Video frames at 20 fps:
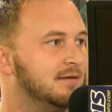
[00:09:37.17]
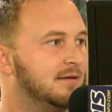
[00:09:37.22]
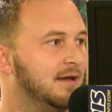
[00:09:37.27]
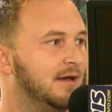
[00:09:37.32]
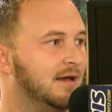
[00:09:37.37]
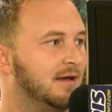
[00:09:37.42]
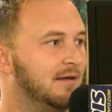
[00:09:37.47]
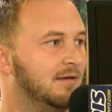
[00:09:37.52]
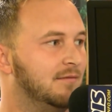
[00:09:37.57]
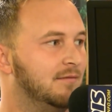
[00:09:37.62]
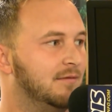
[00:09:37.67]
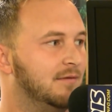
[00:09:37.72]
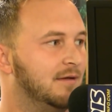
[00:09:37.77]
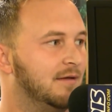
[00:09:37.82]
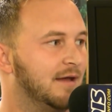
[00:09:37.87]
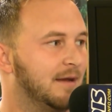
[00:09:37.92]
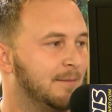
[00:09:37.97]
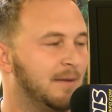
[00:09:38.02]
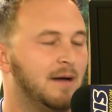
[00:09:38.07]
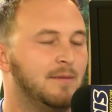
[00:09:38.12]
and
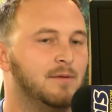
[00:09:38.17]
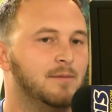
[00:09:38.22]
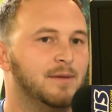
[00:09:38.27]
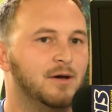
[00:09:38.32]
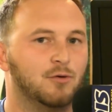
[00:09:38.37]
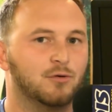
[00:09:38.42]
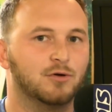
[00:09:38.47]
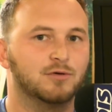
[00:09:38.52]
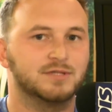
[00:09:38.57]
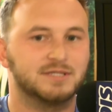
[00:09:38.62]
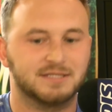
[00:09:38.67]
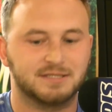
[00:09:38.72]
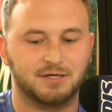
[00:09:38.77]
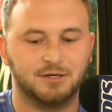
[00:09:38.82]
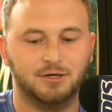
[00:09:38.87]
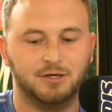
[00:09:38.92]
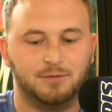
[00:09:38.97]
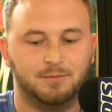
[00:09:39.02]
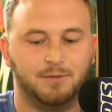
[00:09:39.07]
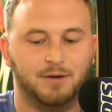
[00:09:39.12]
like Mama Melrose is
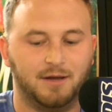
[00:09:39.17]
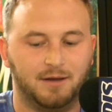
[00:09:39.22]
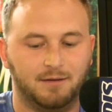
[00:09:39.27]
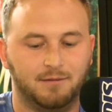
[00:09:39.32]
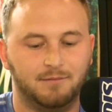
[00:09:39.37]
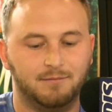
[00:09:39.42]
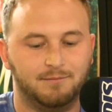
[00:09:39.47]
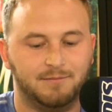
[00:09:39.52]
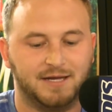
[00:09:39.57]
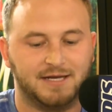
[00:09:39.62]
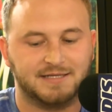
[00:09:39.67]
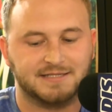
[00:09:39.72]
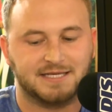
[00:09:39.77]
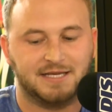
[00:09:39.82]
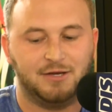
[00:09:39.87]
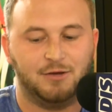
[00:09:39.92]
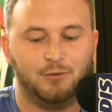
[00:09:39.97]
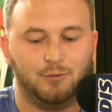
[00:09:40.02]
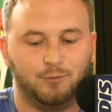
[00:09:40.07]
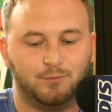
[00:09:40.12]
good, but because I
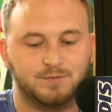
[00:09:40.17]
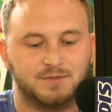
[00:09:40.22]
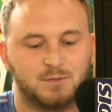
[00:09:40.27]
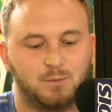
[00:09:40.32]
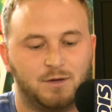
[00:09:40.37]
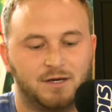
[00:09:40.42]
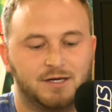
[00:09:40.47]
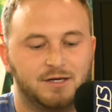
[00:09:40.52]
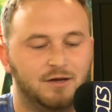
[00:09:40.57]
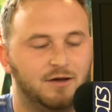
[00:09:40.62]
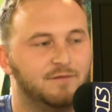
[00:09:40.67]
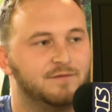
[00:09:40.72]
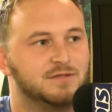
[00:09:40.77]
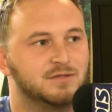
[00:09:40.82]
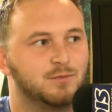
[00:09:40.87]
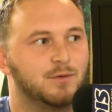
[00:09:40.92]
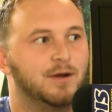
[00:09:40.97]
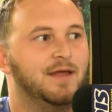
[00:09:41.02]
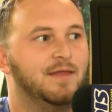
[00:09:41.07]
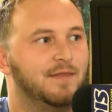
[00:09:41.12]
know Swan and
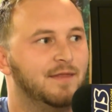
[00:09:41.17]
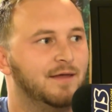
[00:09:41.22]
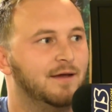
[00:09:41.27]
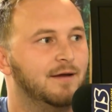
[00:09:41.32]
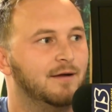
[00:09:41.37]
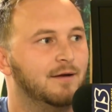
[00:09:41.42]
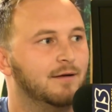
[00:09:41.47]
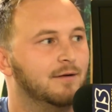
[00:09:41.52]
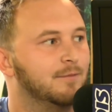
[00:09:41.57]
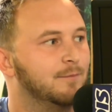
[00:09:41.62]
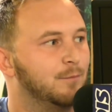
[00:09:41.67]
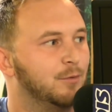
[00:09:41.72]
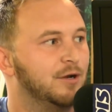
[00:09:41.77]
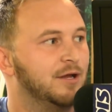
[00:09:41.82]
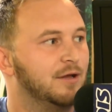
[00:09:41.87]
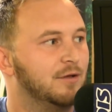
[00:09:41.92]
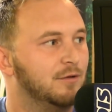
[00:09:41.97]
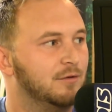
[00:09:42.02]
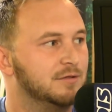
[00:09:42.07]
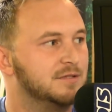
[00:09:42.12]
Dolphin's right there pretty
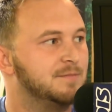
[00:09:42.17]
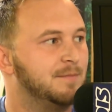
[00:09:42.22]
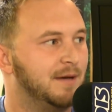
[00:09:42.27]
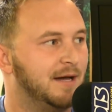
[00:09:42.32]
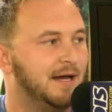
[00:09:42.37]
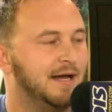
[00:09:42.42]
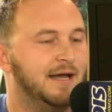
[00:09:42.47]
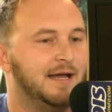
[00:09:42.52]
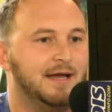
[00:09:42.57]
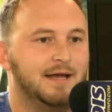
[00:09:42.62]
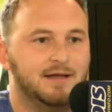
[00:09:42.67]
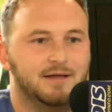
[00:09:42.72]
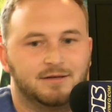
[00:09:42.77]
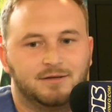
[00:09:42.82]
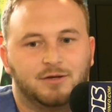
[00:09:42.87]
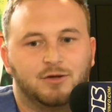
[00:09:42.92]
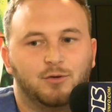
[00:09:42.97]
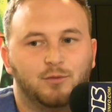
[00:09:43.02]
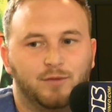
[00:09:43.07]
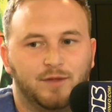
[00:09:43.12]
close by, I could
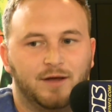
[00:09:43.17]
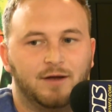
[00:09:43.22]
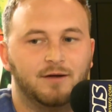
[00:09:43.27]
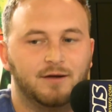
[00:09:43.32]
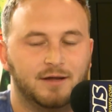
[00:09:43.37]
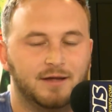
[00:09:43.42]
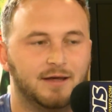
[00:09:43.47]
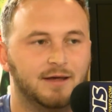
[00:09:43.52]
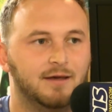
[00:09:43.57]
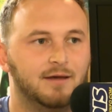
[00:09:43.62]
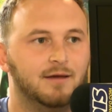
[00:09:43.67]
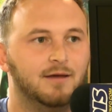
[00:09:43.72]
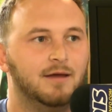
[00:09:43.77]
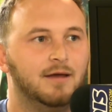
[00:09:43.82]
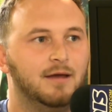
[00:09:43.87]
go there and get